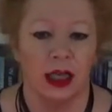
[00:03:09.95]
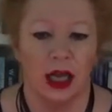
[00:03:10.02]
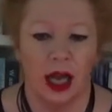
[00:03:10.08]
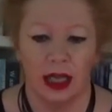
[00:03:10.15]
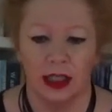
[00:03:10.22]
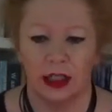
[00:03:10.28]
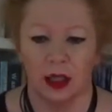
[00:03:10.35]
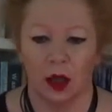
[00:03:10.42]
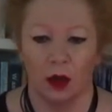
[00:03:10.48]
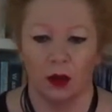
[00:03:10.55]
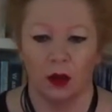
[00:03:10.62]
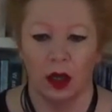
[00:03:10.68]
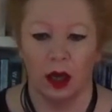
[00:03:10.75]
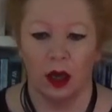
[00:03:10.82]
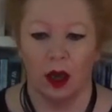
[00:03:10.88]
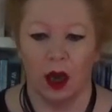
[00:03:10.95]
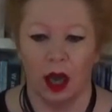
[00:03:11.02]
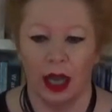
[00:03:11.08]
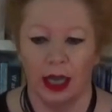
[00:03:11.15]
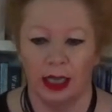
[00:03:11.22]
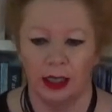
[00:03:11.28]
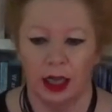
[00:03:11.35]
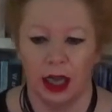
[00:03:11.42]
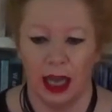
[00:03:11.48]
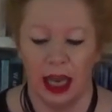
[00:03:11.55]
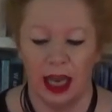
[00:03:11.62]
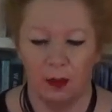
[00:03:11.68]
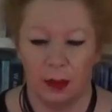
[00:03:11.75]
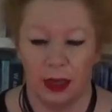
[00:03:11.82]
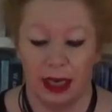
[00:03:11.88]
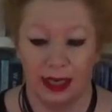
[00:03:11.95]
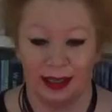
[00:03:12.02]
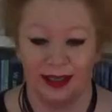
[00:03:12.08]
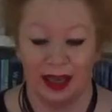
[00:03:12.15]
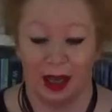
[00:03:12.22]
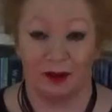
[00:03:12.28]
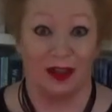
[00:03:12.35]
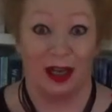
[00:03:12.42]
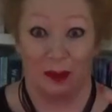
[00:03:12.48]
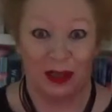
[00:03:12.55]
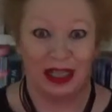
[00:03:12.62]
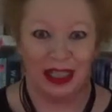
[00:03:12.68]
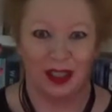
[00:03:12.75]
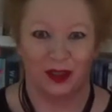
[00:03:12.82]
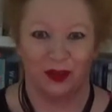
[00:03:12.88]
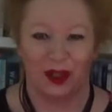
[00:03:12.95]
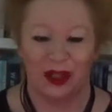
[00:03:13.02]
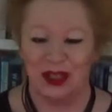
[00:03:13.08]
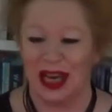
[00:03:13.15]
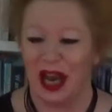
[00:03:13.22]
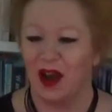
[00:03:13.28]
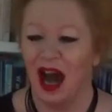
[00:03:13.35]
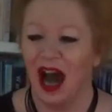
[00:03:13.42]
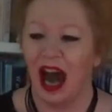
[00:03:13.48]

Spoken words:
And so I had a handbag, I thought I'm getting confused now,